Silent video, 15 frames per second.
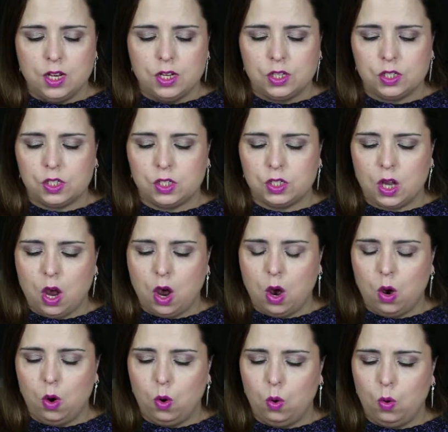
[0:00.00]

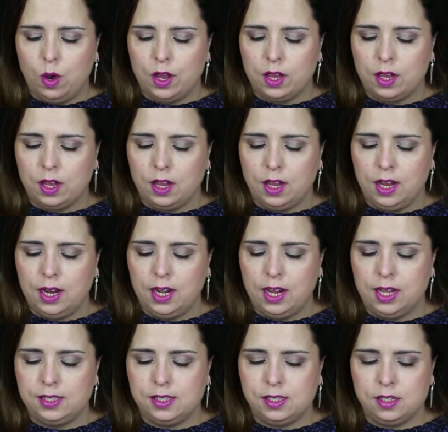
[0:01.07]
So it
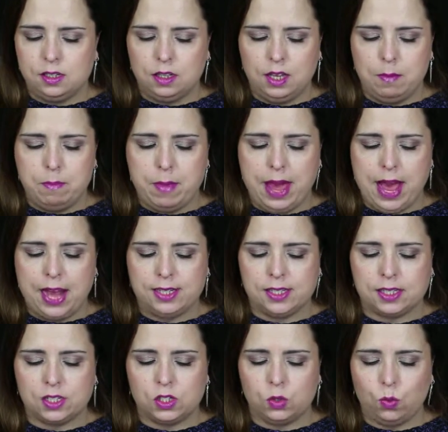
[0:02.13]
instantly
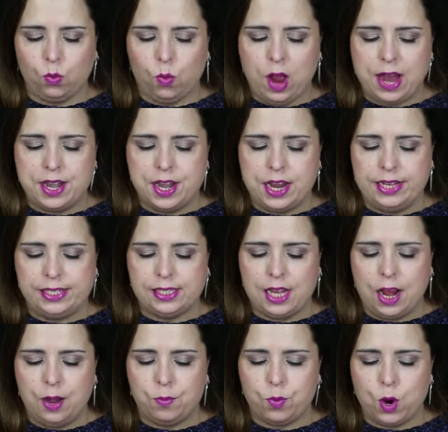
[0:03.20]
masks redness
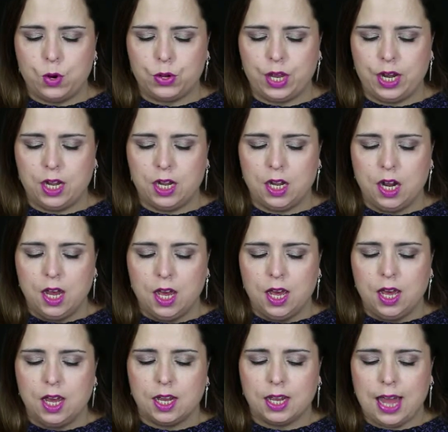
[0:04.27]
and broken
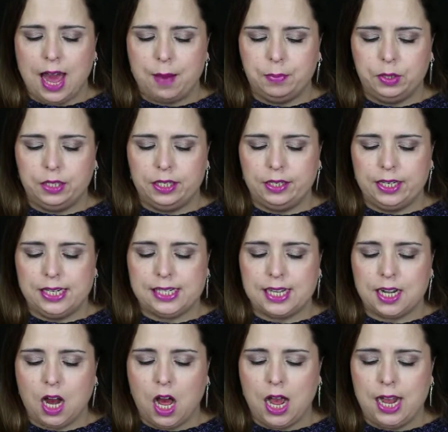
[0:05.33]
capillaries
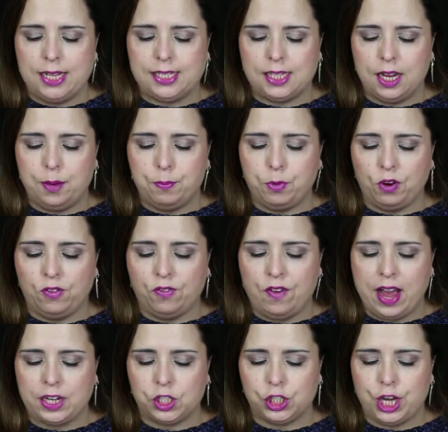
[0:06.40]
and hides
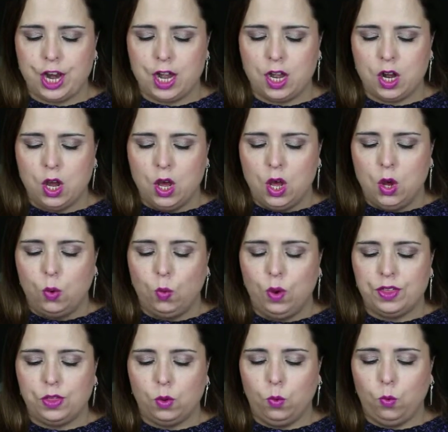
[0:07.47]
imperfection
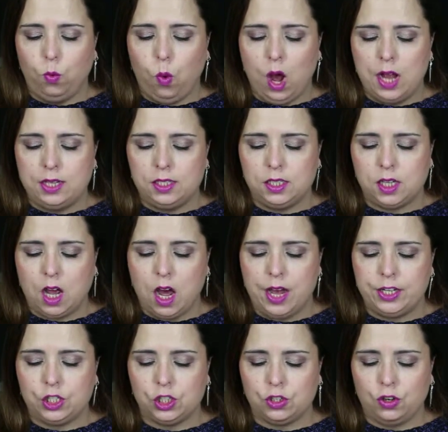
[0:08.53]
with one
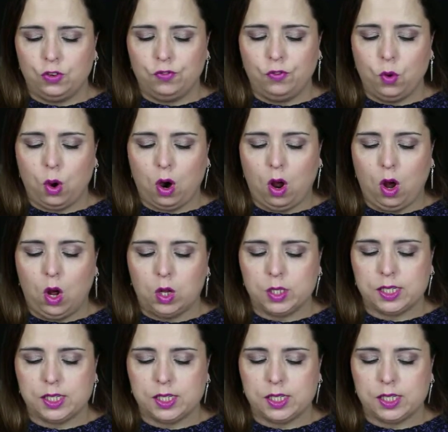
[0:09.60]
touch for all